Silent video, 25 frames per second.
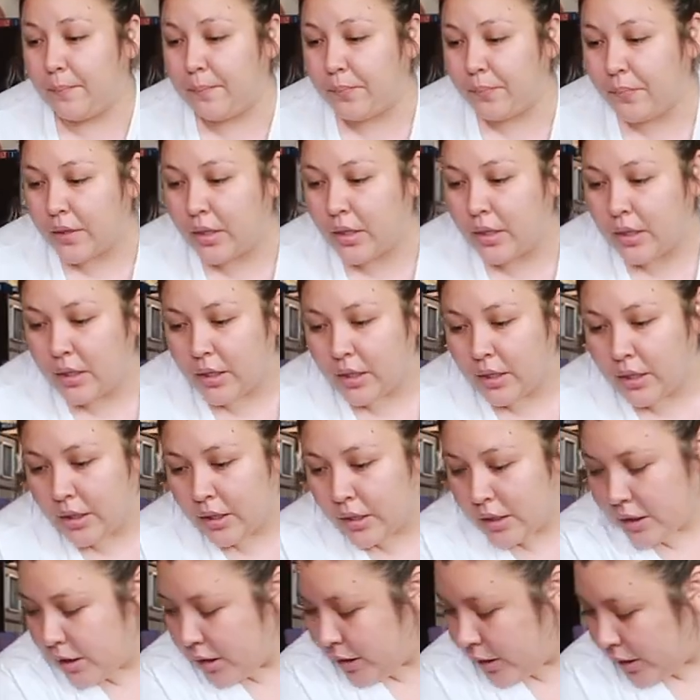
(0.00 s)
So now
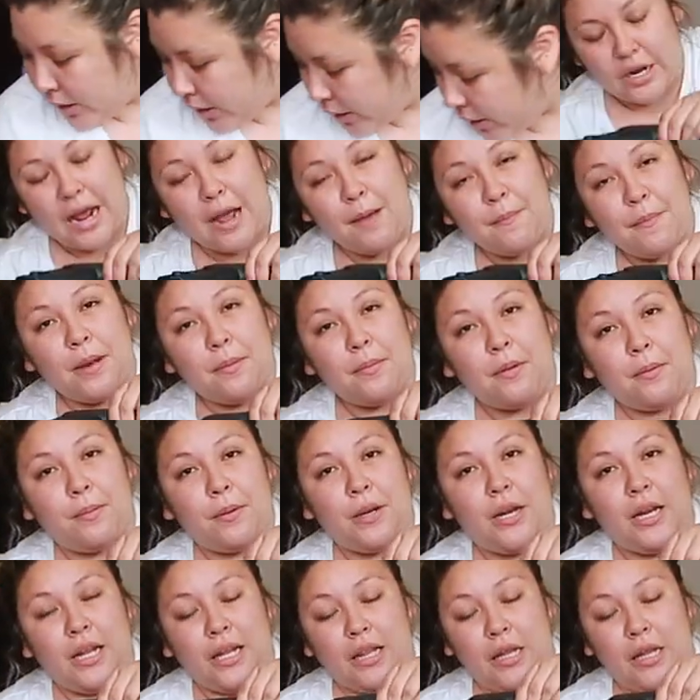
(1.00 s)
I'm gonna be putting